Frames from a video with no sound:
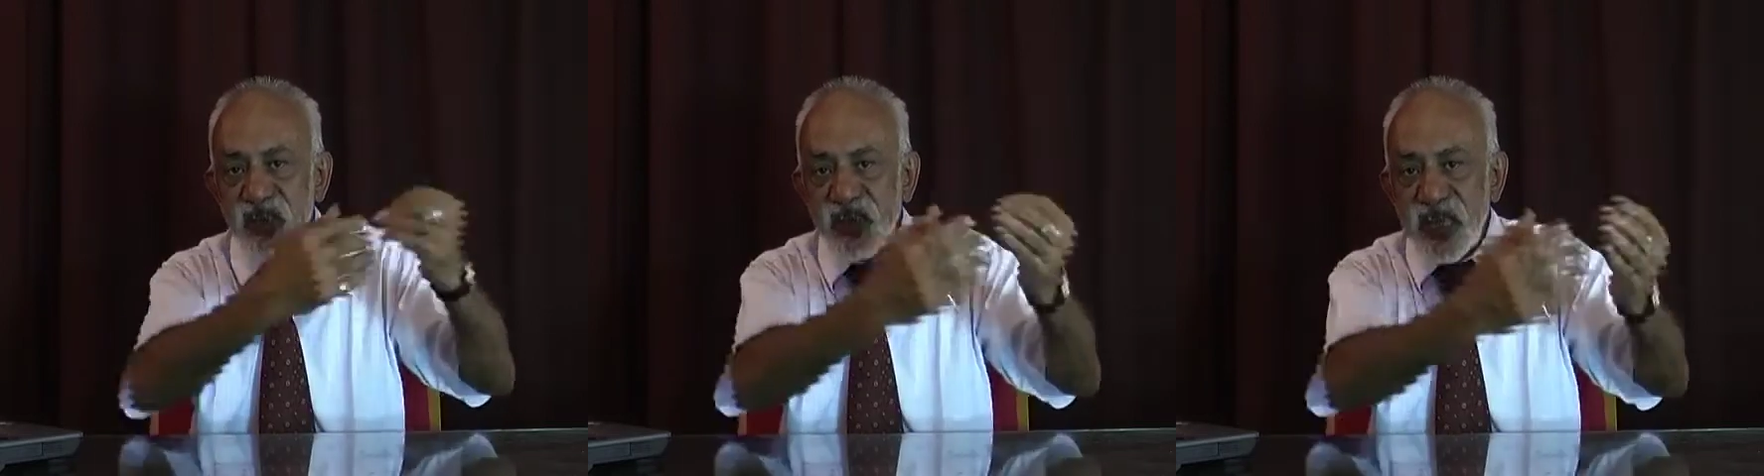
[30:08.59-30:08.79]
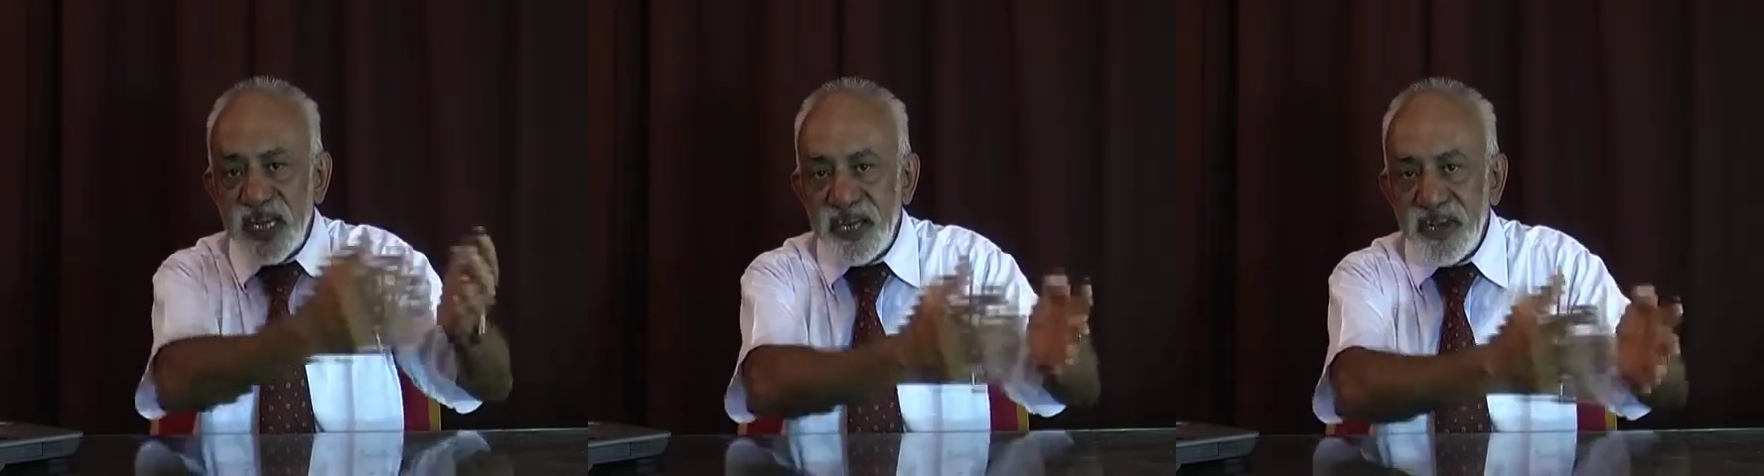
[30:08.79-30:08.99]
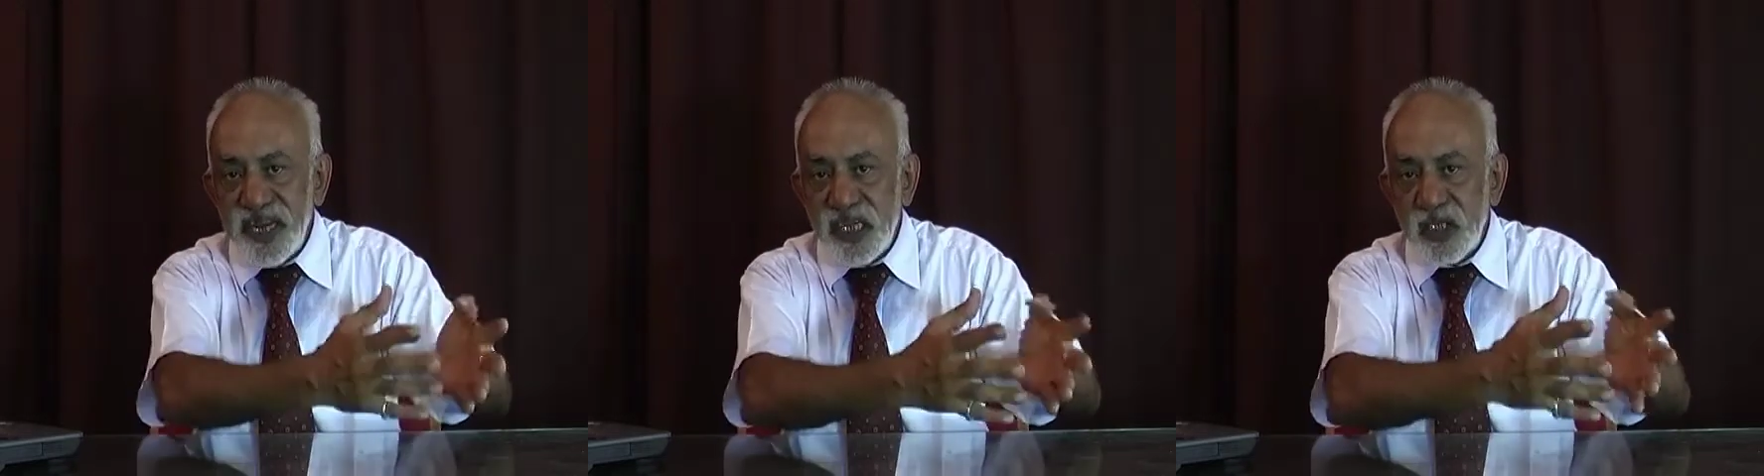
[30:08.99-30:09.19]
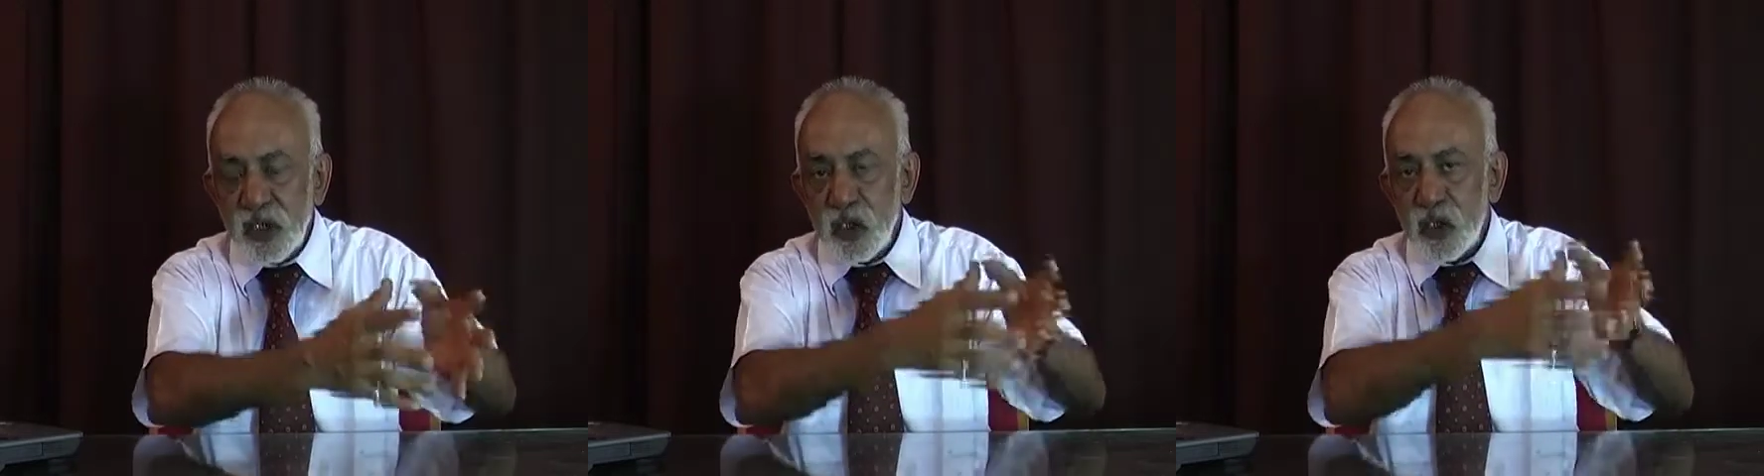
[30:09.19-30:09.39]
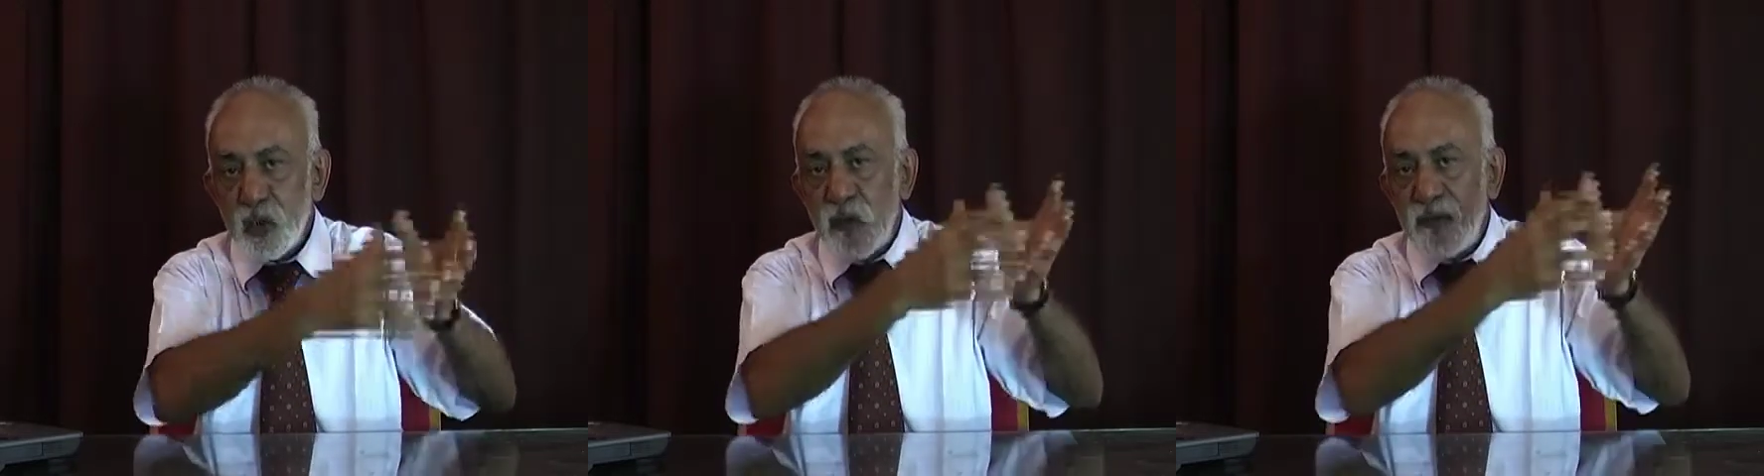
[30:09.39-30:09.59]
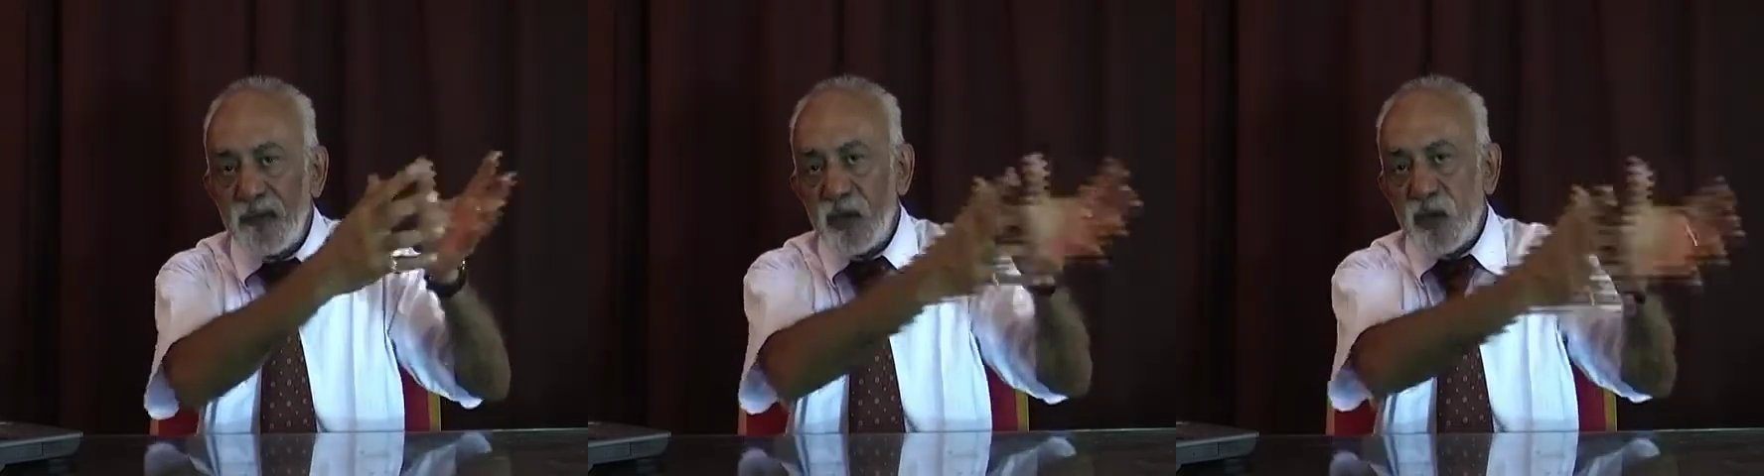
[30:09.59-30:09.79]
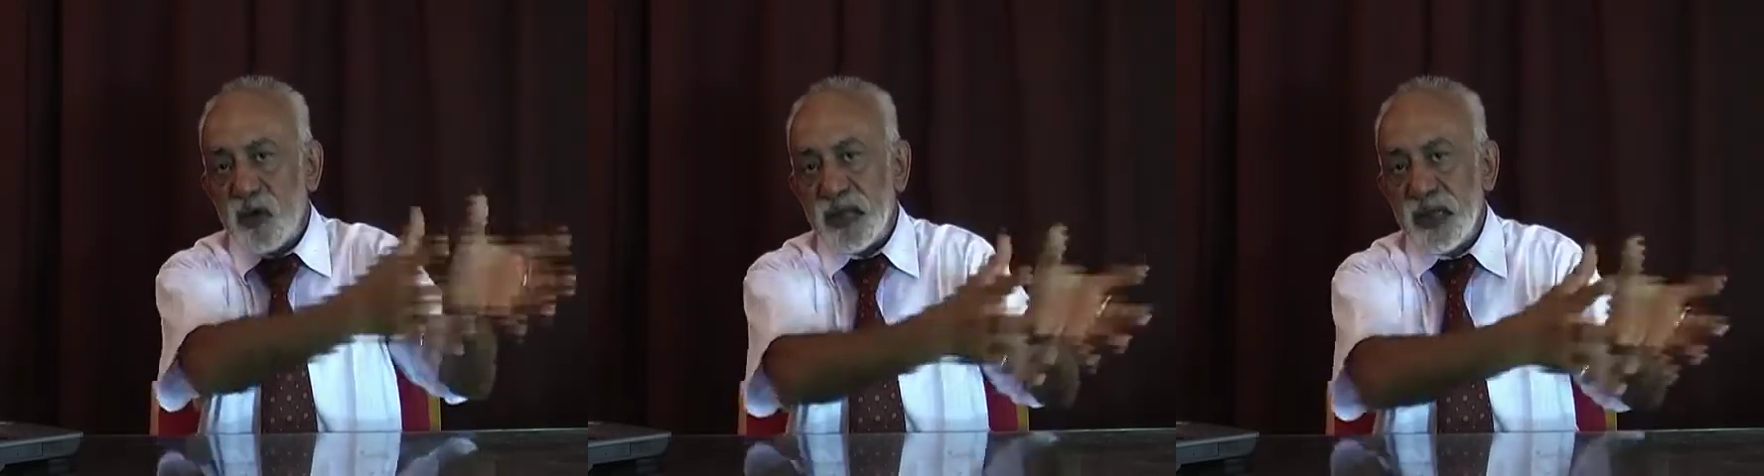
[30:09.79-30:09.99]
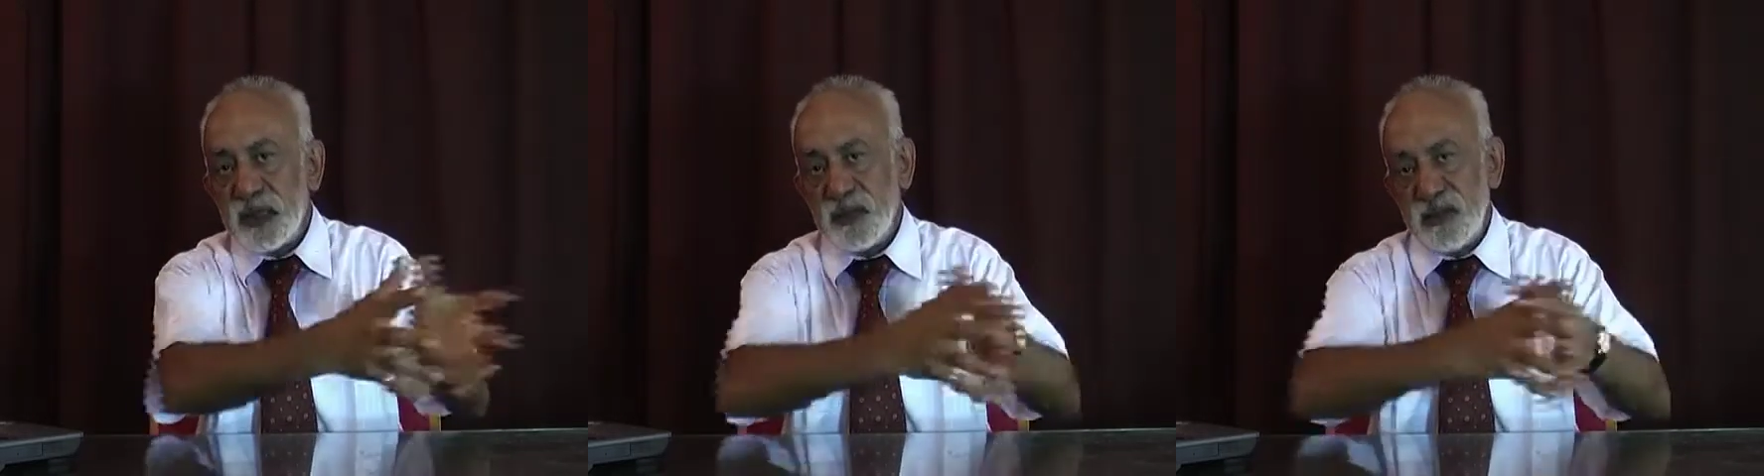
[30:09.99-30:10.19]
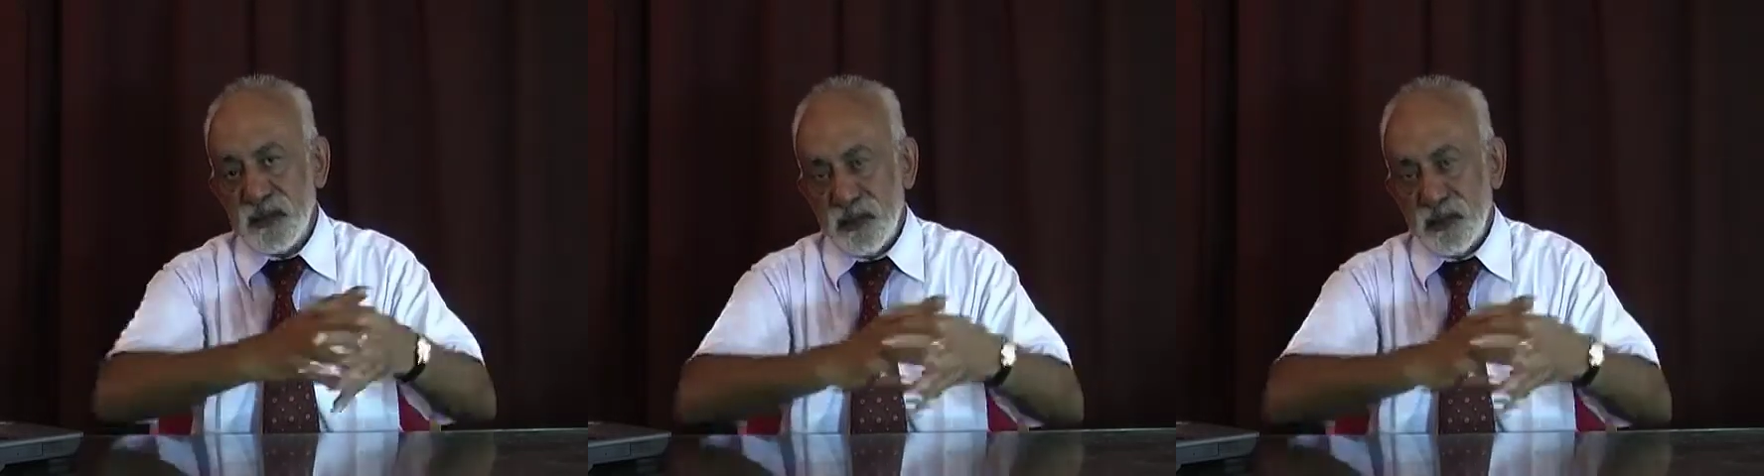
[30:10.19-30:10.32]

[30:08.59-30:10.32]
generation of product.